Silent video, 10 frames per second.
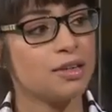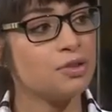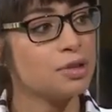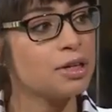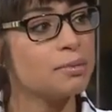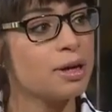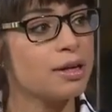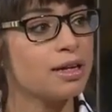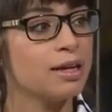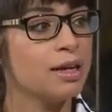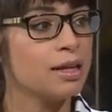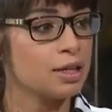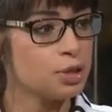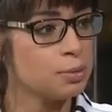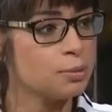If you think about it, the
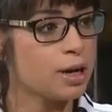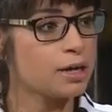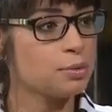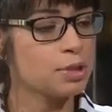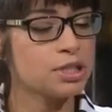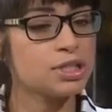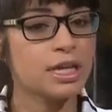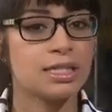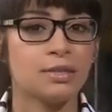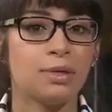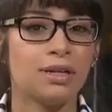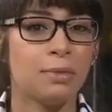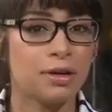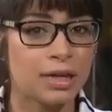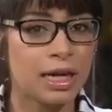human body really just has to be at
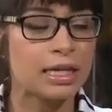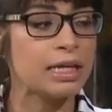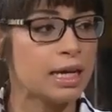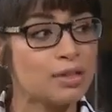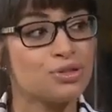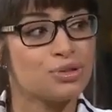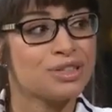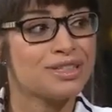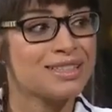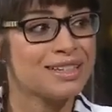about 98 degrees.